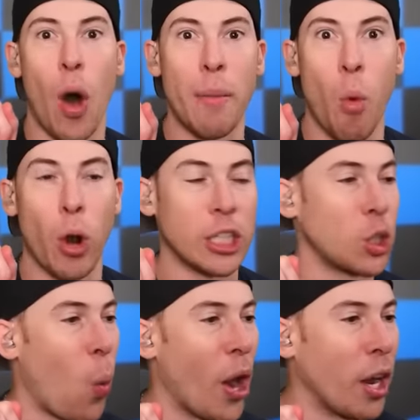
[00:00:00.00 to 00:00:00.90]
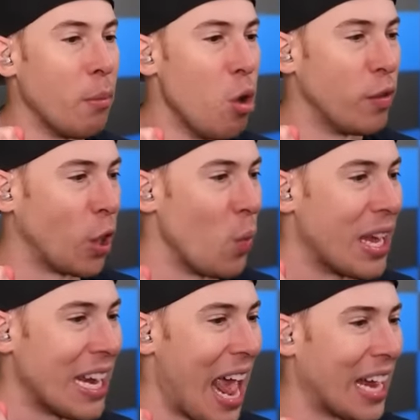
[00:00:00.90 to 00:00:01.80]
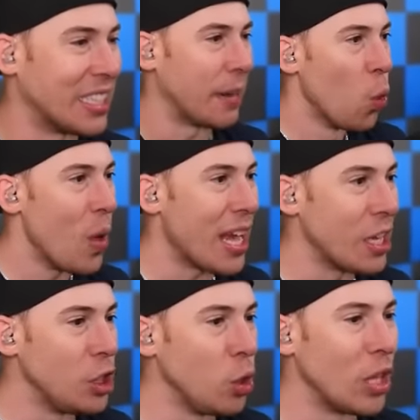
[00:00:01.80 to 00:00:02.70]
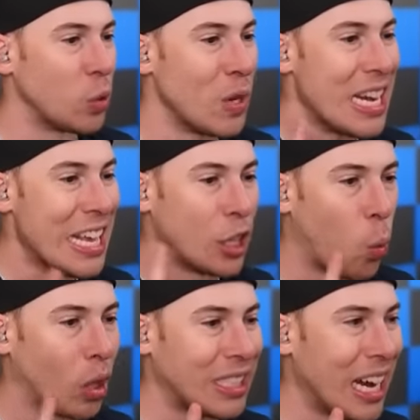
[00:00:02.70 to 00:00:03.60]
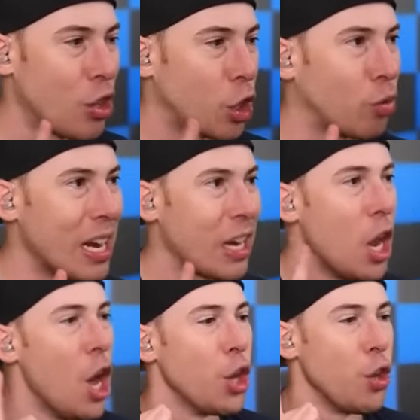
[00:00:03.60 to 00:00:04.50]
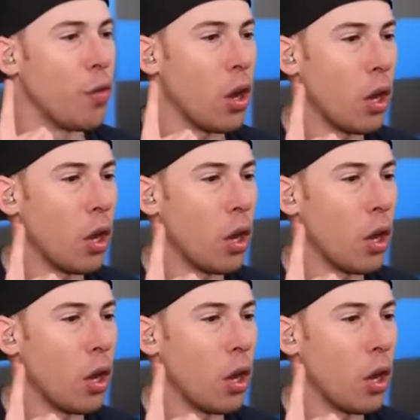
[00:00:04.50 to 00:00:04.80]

one more square to move till we can exit. We can do this. We need to work together. Green, you